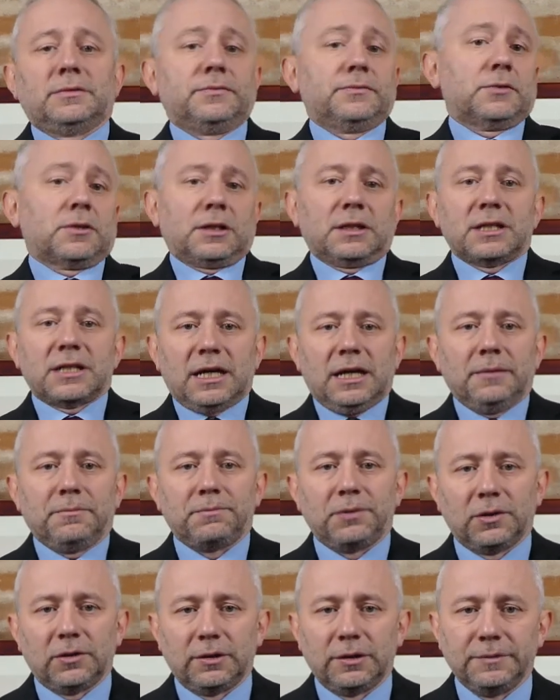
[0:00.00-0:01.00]
For
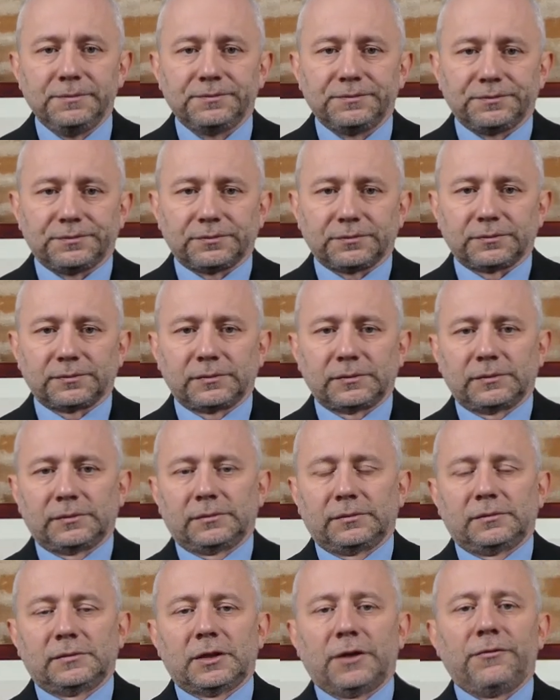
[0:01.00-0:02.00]
example,
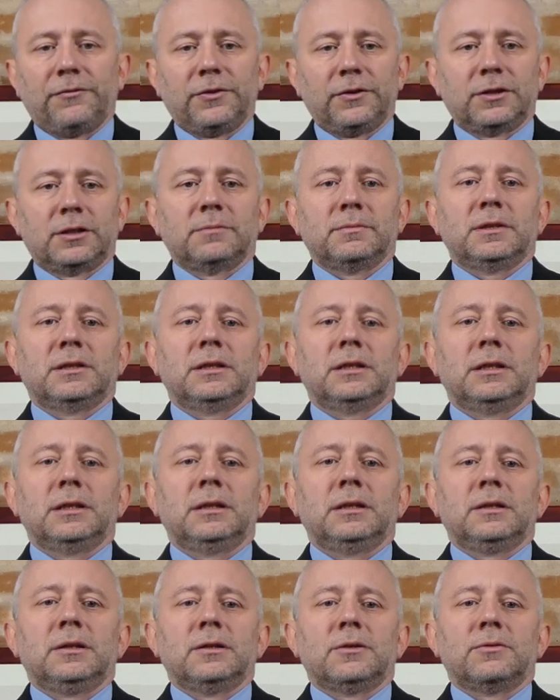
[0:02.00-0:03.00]
firm
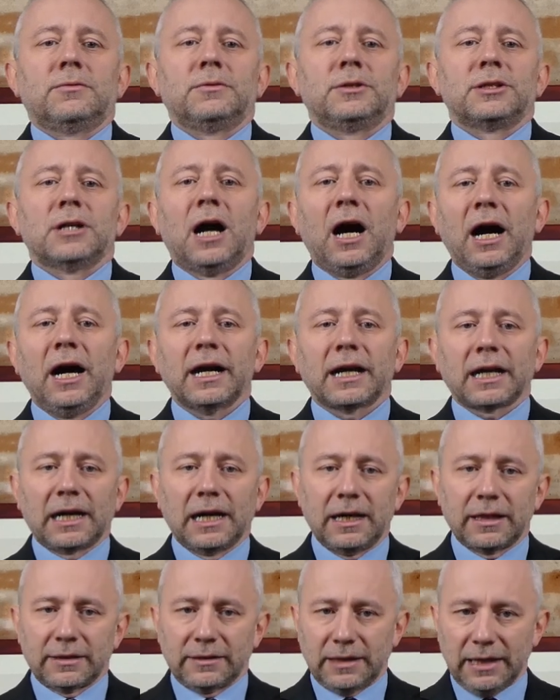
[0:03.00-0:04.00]
with high
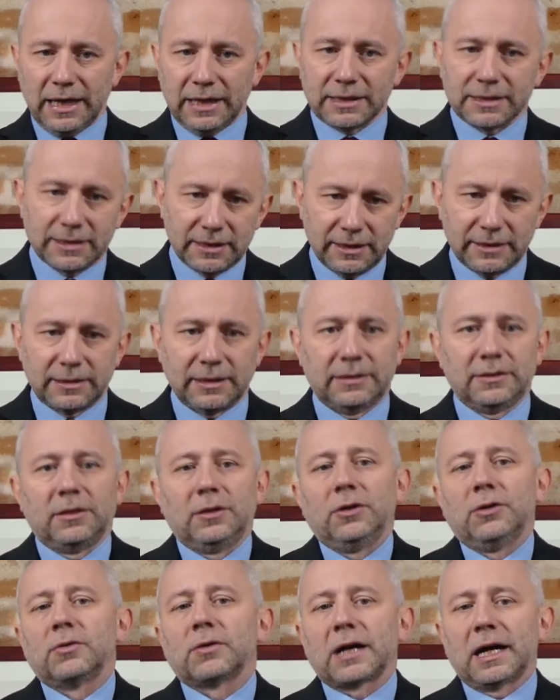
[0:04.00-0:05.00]
current assets and
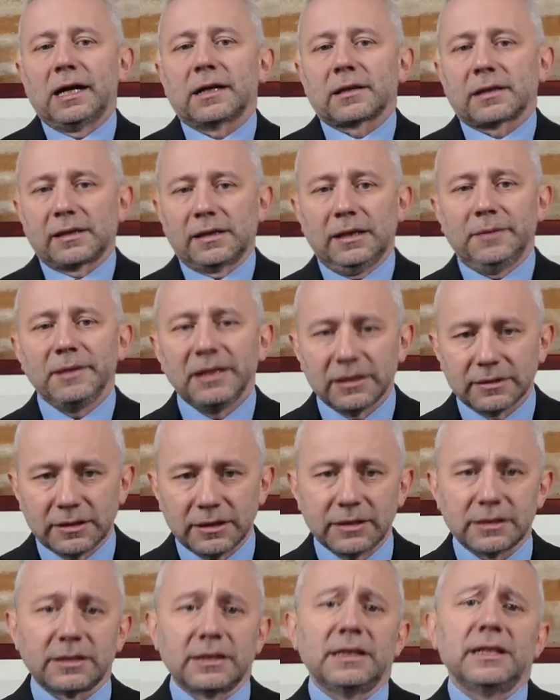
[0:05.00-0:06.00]
low current
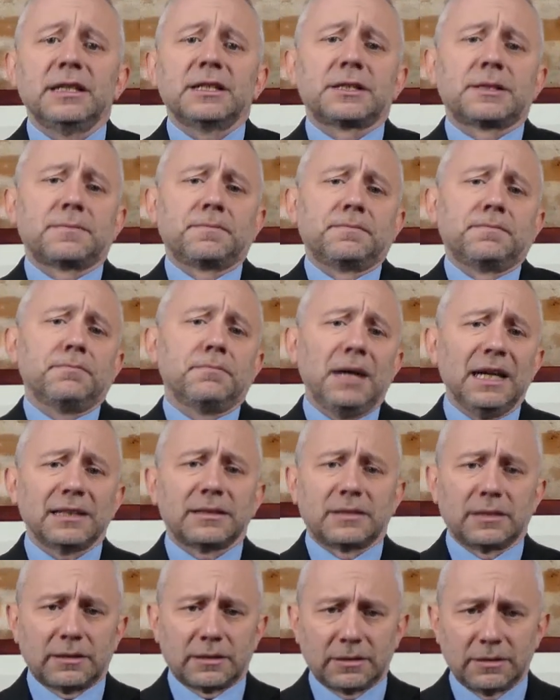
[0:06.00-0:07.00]
liabilities is
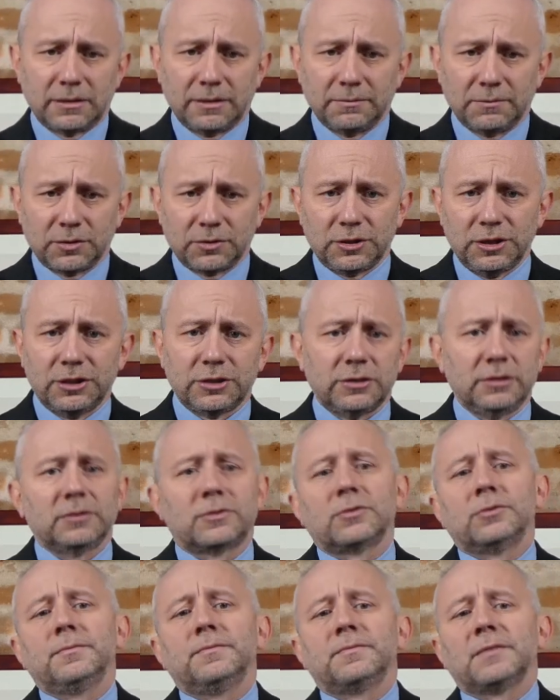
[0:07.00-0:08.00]
better positioned
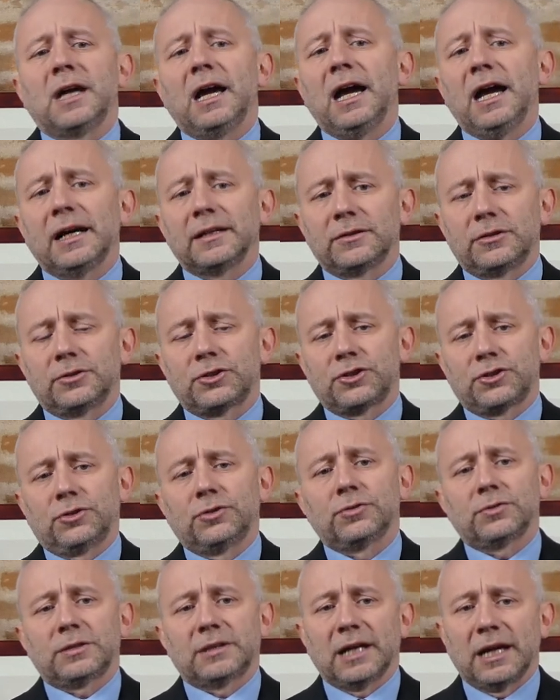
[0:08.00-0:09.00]
to handle
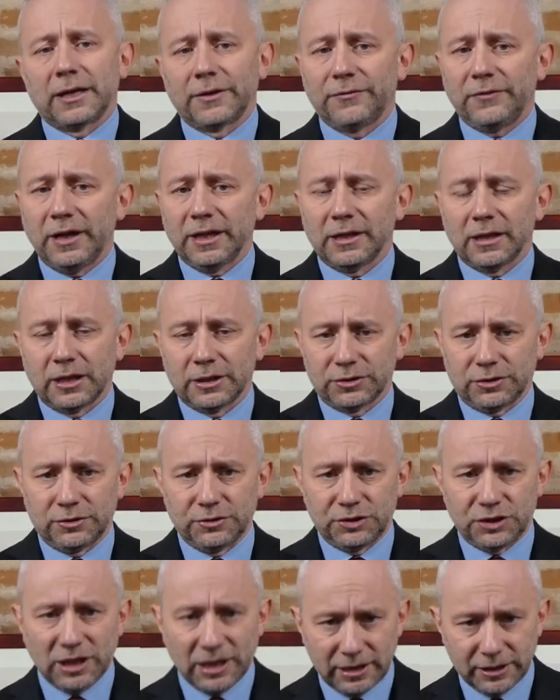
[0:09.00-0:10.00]
short-term financial
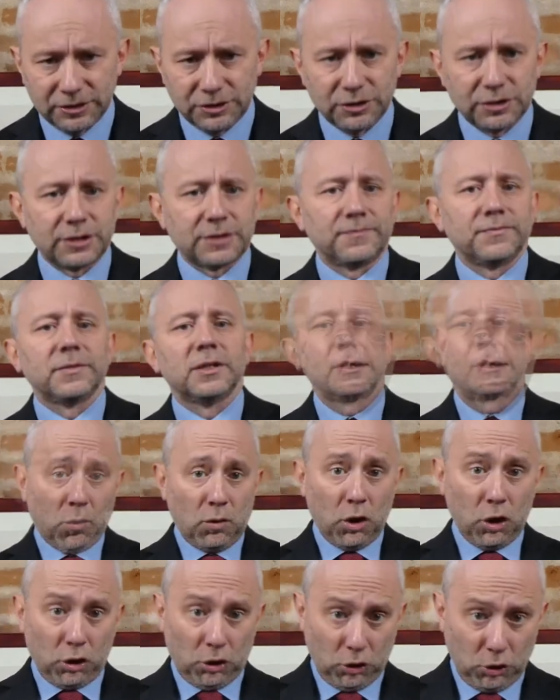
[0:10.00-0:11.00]
challenges.
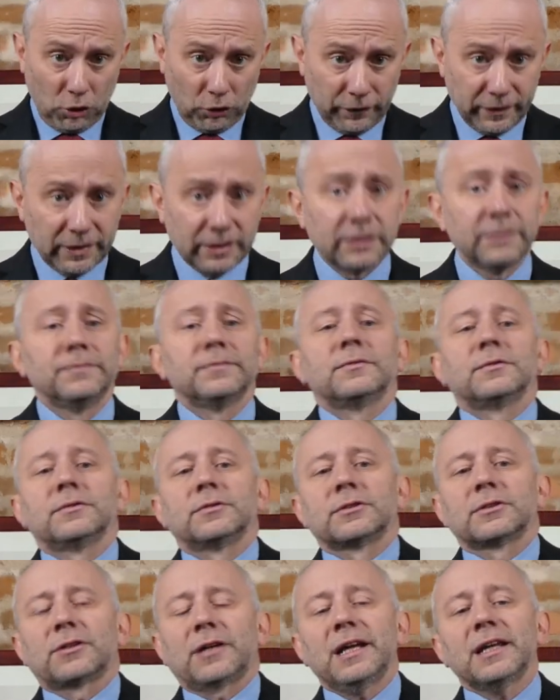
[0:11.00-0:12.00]
Moreover,
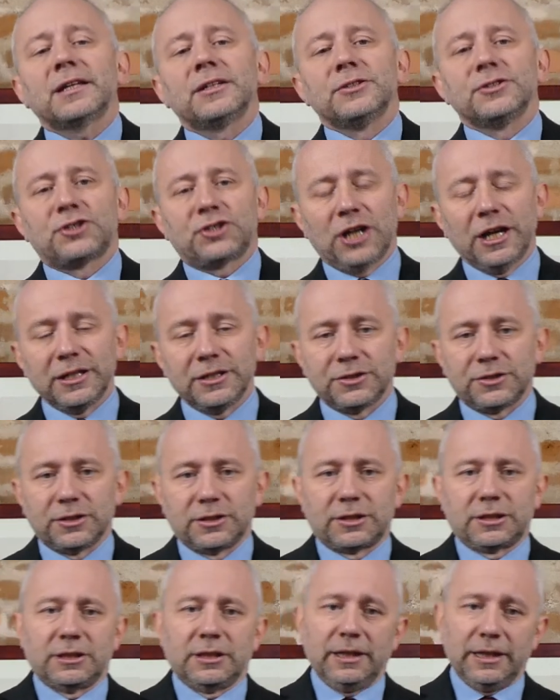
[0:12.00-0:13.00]
tracking
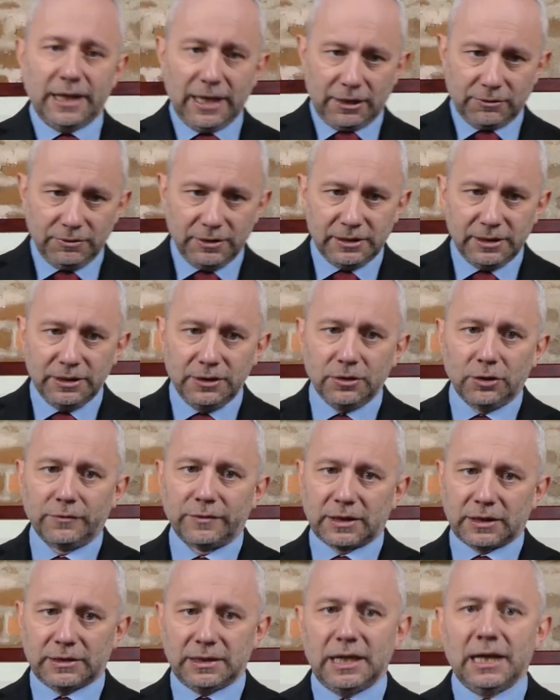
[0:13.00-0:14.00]
changes in equity
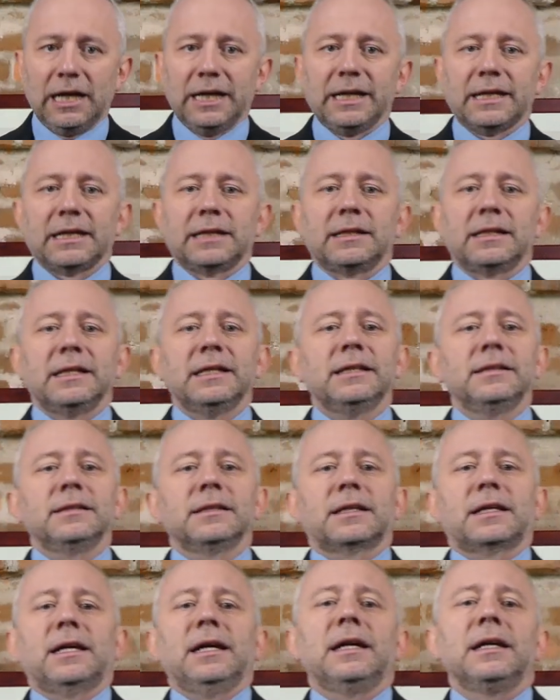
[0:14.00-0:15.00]
over time can
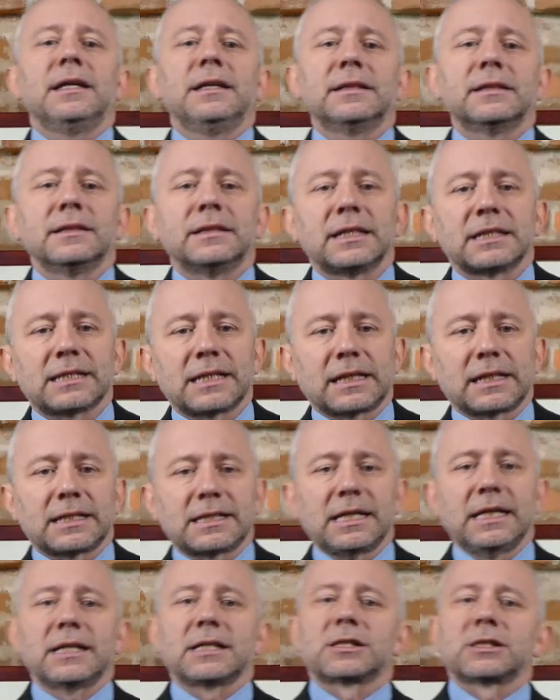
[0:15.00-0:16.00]
indicate the
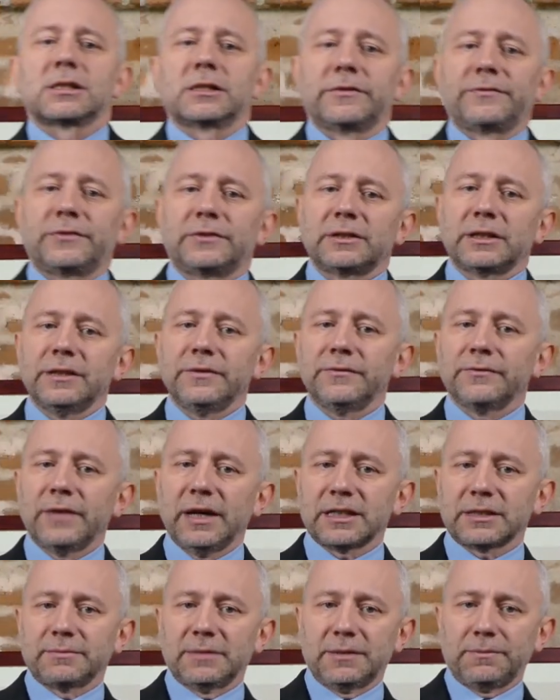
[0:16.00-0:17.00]
success of
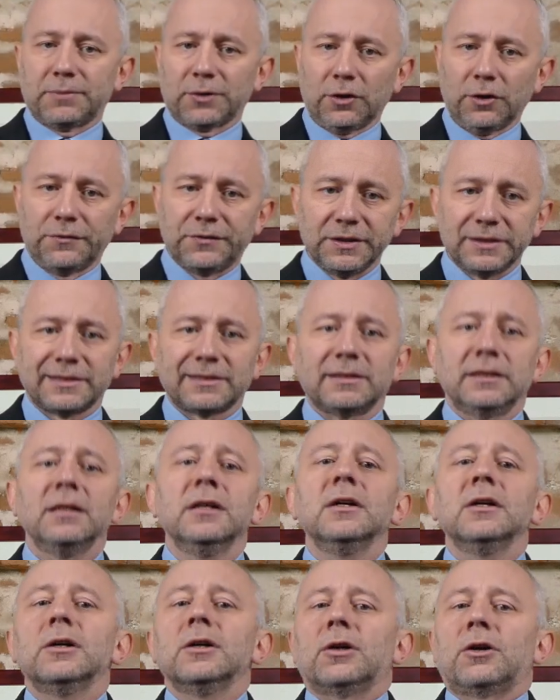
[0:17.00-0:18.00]
reinvestment profits
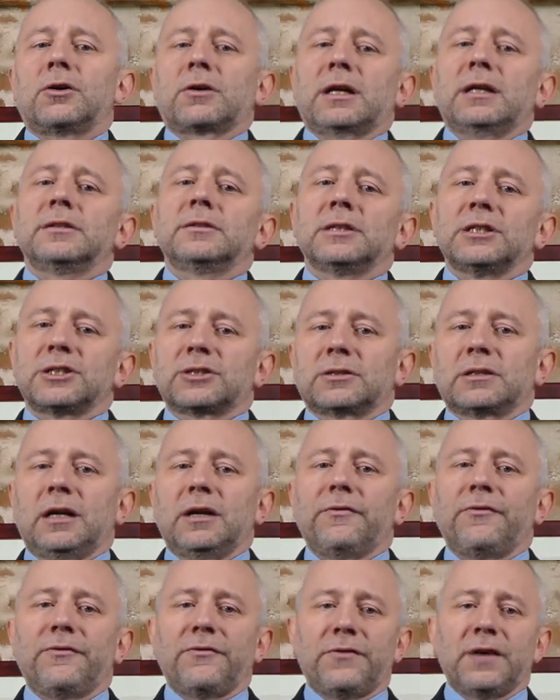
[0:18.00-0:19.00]
or
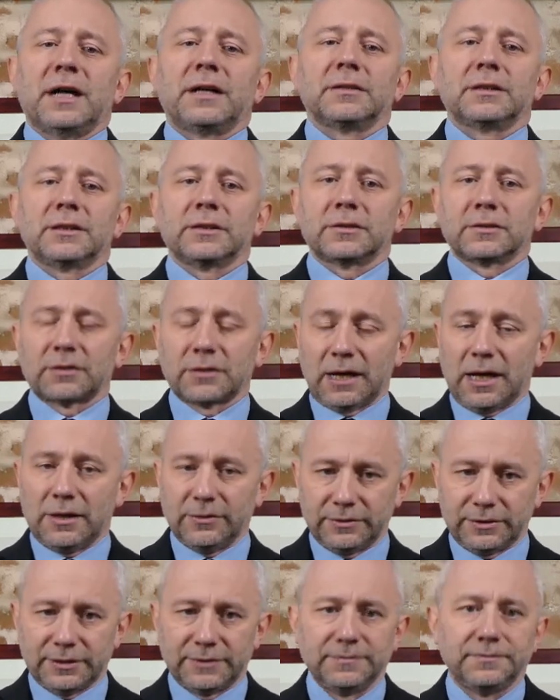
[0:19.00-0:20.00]
additional funding
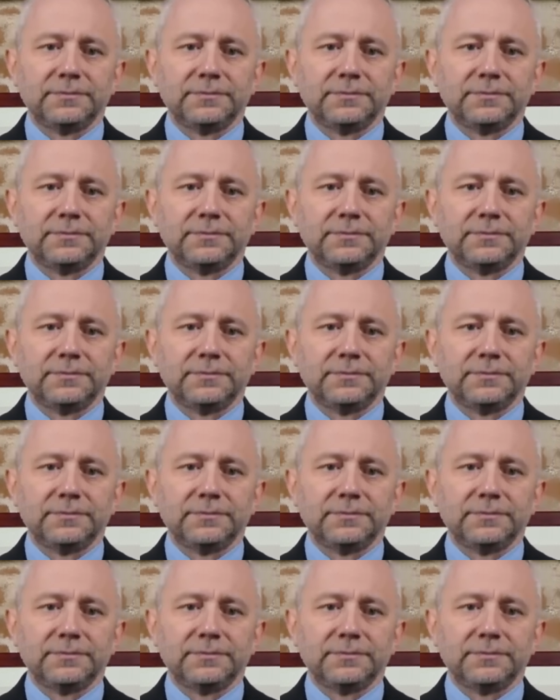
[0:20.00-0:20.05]
rounds.